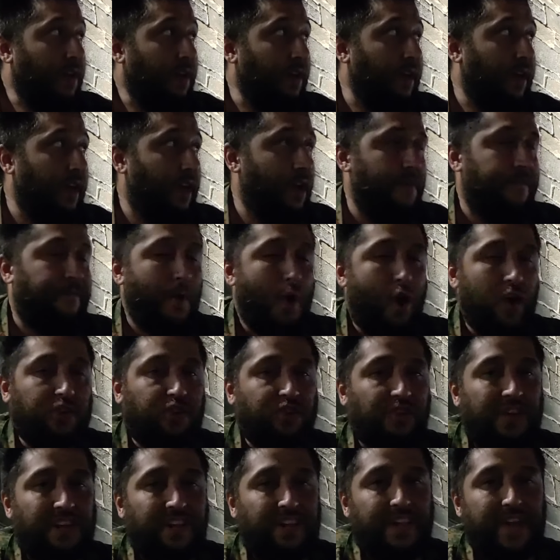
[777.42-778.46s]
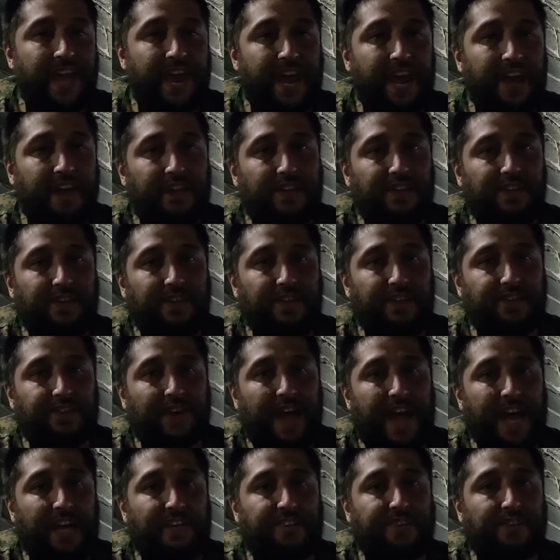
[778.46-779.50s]
And unfortunately, these
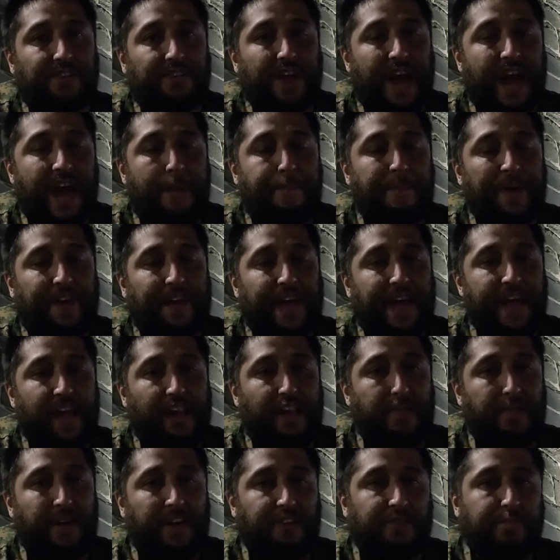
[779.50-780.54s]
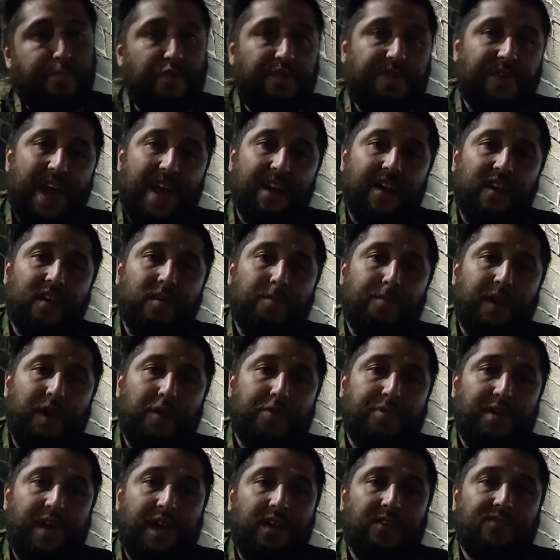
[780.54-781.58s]
isotopic elements pretending to be
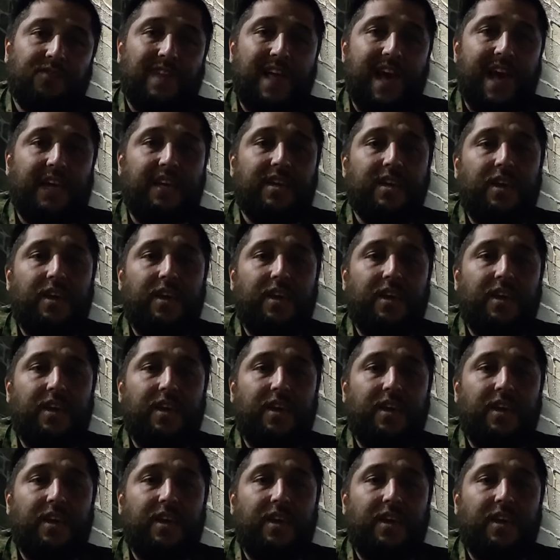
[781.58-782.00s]
things like